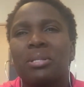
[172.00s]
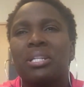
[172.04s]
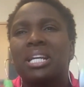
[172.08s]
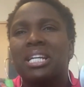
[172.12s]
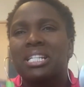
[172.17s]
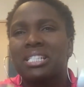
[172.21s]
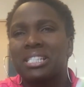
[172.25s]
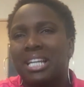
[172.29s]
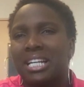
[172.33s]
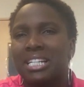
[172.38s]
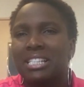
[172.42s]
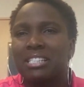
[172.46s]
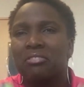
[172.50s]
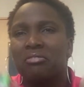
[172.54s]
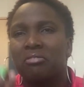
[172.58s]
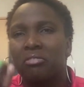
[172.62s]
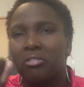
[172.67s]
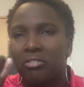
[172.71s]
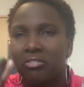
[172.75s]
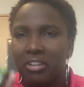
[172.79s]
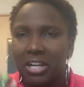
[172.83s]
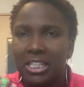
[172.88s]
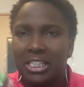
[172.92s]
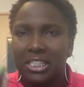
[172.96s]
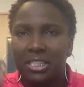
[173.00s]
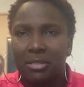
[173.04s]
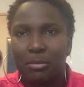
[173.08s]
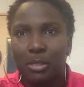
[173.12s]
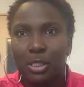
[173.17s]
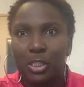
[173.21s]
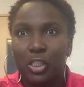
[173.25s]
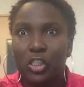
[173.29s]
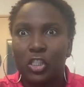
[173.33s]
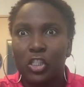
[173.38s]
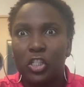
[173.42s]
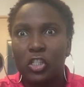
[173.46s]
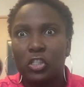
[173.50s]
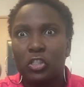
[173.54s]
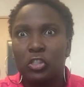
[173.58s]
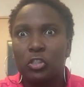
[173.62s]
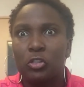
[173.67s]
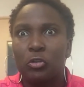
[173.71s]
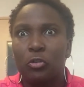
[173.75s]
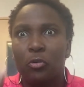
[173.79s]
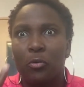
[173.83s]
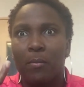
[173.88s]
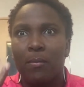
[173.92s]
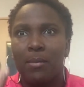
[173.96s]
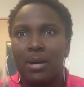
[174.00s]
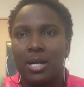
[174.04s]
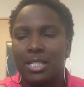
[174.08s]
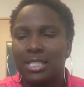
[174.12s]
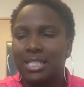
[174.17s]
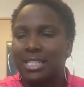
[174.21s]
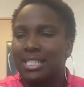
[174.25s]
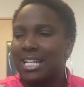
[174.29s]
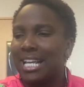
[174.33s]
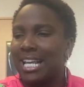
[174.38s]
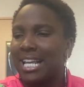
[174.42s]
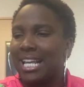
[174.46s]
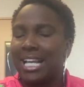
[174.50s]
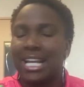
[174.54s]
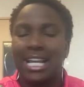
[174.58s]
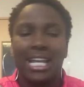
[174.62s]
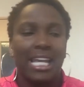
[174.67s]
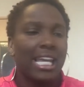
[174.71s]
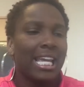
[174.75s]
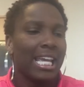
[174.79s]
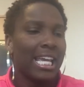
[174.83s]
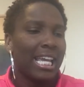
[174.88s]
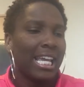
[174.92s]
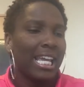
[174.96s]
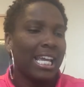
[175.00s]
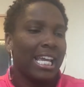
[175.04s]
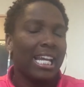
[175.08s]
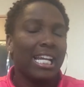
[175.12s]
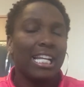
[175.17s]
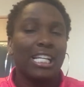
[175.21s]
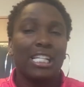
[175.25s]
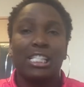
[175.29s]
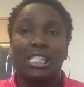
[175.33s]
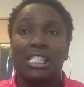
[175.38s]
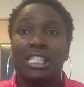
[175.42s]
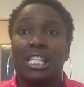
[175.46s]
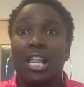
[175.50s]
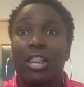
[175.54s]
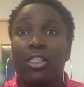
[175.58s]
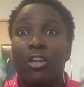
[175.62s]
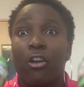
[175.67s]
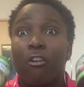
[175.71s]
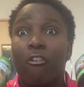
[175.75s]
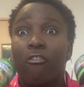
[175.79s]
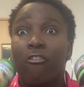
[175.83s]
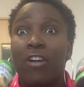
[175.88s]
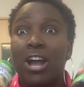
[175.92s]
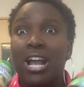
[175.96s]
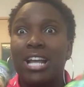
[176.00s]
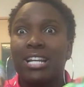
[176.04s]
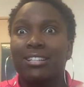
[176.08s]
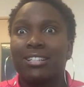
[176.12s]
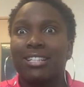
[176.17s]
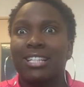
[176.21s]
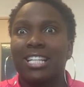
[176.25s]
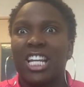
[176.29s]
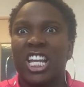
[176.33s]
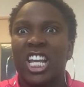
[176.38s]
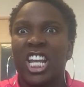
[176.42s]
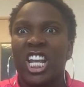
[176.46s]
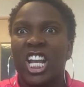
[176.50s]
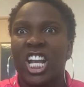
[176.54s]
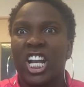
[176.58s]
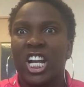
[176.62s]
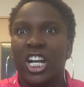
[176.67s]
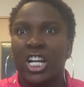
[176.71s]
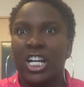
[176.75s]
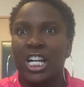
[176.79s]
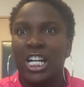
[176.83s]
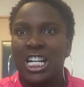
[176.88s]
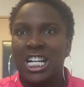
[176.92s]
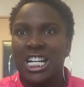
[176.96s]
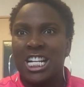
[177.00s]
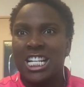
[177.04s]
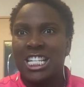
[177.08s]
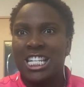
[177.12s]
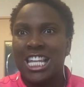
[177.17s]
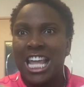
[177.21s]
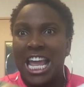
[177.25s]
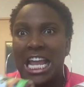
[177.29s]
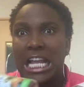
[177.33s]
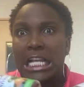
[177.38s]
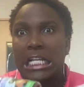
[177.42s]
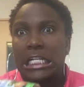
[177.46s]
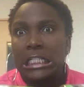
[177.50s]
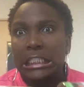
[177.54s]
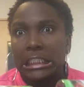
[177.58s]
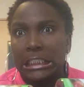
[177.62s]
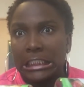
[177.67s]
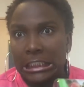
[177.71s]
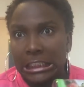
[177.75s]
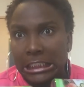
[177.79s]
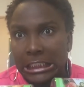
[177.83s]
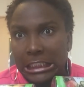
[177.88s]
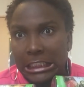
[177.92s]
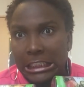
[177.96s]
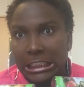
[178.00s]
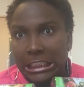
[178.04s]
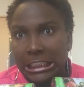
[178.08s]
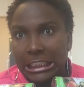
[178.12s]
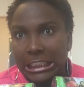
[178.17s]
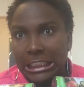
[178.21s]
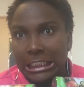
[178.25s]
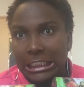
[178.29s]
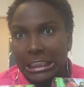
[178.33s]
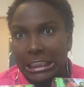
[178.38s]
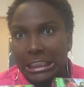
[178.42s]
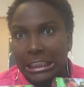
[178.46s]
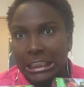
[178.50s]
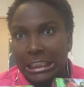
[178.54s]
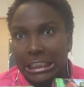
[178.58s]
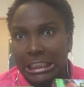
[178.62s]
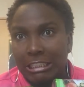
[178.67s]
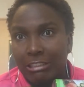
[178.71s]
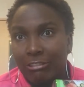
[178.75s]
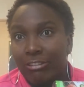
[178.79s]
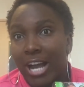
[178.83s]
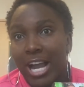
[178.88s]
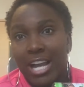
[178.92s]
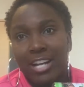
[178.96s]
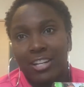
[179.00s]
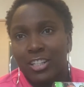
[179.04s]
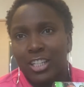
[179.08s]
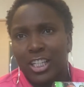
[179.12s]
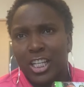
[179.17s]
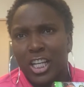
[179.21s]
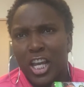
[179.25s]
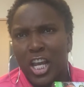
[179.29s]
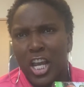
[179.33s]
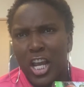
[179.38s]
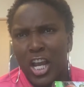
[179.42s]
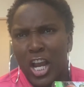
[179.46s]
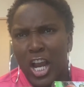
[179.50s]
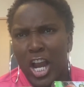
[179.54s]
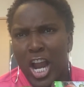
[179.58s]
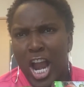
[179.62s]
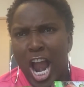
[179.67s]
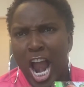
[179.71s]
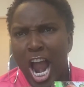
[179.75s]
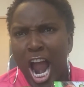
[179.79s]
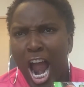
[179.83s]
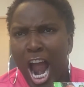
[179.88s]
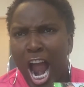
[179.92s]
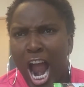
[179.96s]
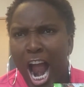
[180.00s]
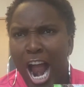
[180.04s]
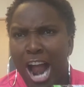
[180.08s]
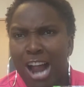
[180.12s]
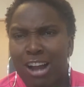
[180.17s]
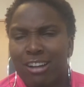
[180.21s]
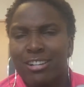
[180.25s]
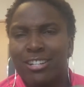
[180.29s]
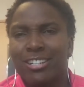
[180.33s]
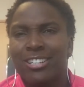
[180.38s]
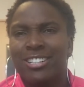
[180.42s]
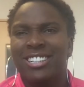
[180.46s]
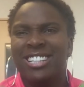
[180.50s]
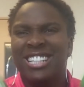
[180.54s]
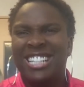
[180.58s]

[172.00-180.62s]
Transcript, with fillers: been excited for vitamins so much. Like it is, they're finally here. Like finally here